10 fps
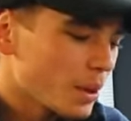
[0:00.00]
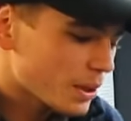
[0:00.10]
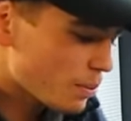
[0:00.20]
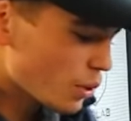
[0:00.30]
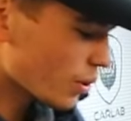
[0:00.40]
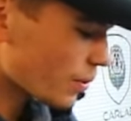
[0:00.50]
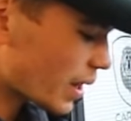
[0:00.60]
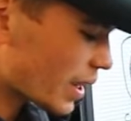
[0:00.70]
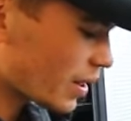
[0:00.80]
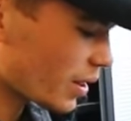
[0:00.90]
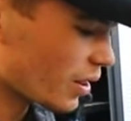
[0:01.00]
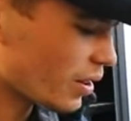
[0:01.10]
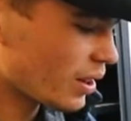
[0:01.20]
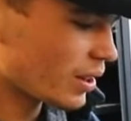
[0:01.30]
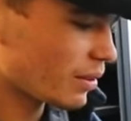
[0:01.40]
But it's more of like a
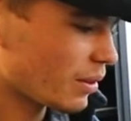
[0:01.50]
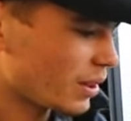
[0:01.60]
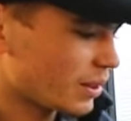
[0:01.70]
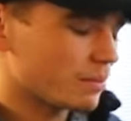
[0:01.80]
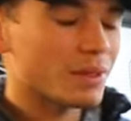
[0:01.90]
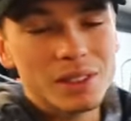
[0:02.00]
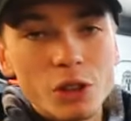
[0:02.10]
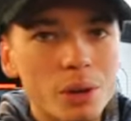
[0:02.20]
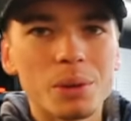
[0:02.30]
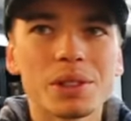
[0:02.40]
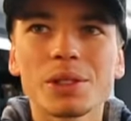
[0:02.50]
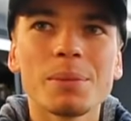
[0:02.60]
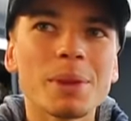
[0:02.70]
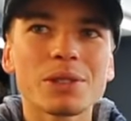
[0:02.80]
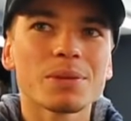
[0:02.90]
turquoise, so a
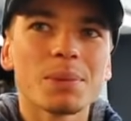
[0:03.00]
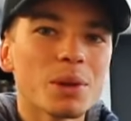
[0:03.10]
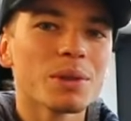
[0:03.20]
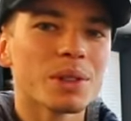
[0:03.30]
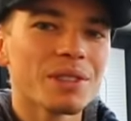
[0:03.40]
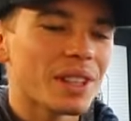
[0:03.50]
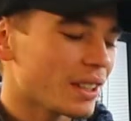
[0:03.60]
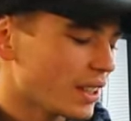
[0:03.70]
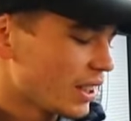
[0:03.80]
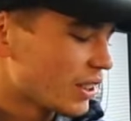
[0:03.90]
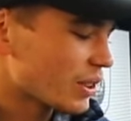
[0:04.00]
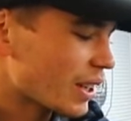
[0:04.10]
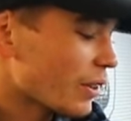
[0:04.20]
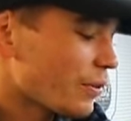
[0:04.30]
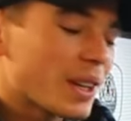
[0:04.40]
mix of blue and green. So it's
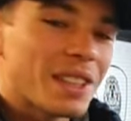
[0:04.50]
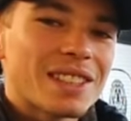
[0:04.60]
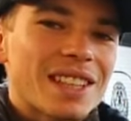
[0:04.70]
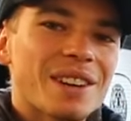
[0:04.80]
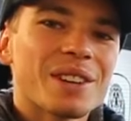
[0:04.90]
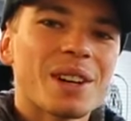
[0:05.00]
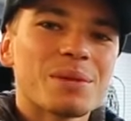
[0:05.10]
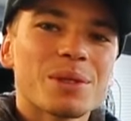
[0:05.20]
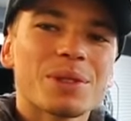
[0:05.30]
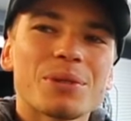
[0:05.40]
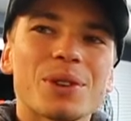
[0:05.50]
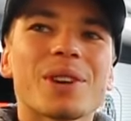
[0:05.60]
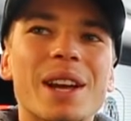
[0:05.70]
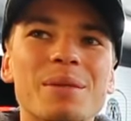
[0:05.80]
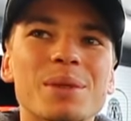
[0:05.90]
kind of funky to see how it comes off different
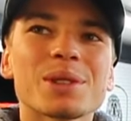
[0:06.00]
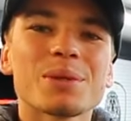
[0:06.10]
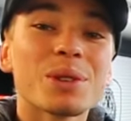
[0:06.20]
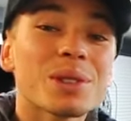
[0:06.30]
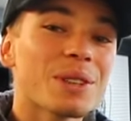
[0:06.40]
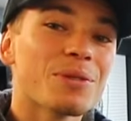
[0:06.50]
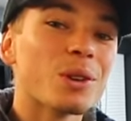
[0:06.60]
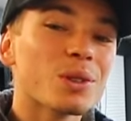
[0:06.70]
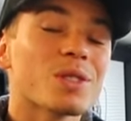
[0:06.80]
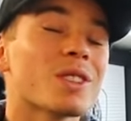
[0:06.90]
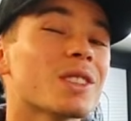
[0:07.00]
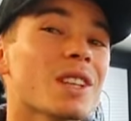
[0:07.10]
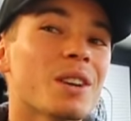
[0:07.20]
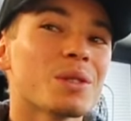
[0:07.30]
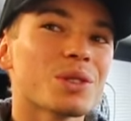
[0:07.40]
on camera. So when you'll see photos of this
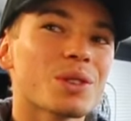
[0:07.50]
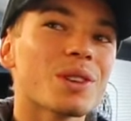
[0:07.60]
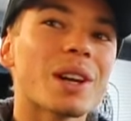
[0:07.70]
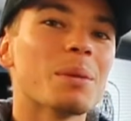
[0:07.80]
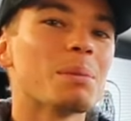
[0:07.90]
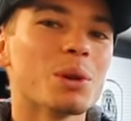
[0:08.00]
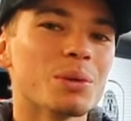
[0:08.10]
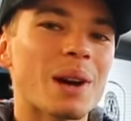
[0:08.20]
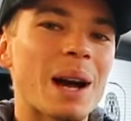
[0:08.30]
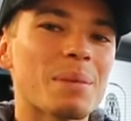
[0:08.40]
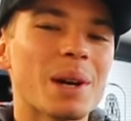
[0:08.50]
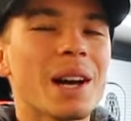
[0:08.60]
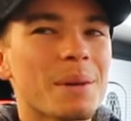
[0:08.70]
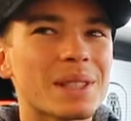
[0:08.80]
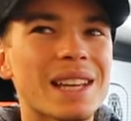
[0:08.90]
car, it'll just look like a blue wrap,
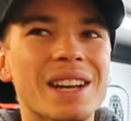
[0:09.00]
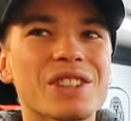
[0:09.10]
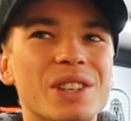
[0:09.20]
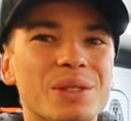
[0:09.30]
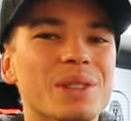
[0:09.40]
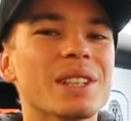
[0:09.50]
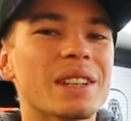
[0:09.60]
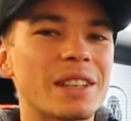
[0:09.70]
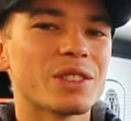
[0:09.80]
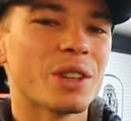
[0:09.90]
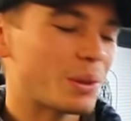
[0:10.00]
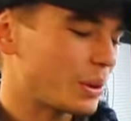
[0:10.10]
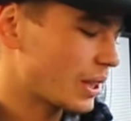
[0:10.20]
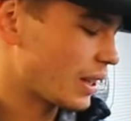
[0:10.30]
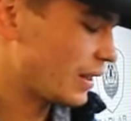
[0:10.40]
but it's actually a really nice
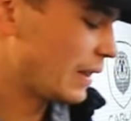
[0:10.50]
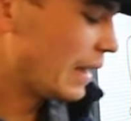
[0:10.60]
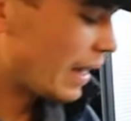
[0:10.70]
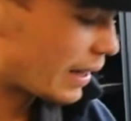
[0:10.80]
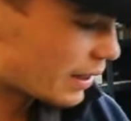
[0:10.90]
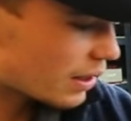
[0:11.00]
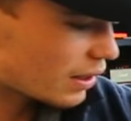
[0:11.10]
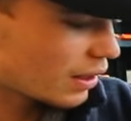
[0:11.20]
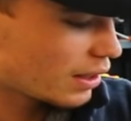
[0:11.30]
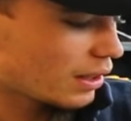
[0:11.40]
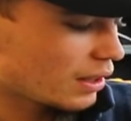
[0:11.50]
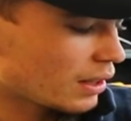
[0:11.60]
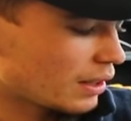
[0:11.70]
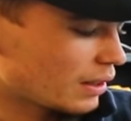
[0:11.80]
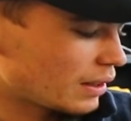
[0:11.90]
turquoise color. And it's
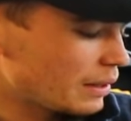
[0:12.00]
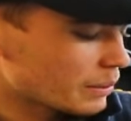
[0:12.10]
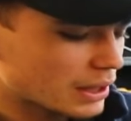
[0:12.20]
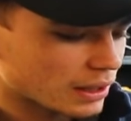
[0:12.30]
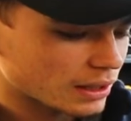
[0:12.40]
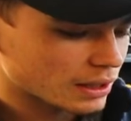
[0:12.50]
a limited edition.